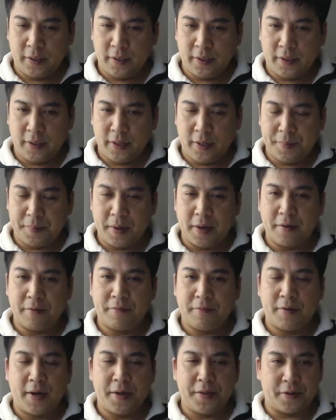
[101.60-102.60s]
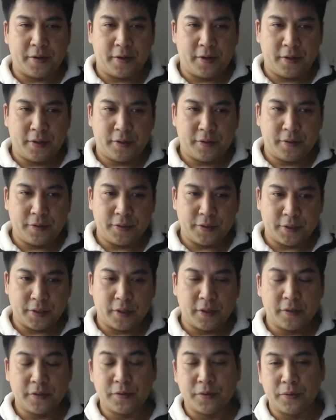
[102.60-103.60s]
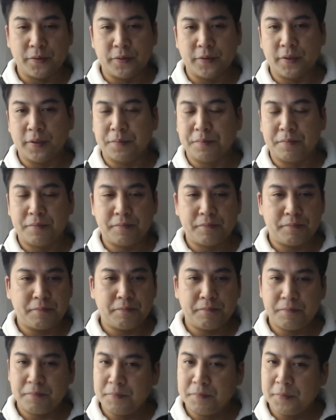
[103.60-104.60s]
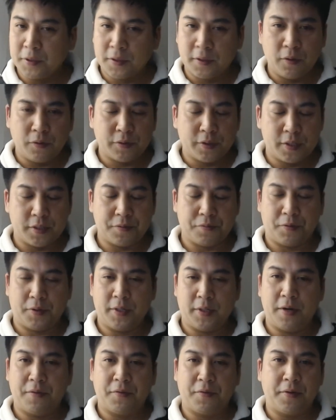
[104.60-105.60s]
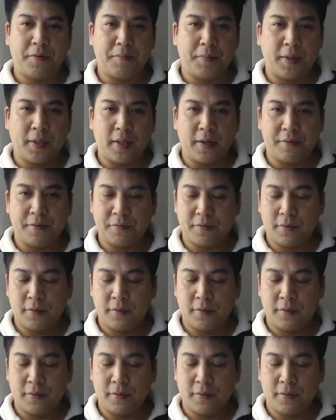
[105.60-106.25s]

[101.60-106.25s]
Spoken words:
and my father is also the closest one ever in my life.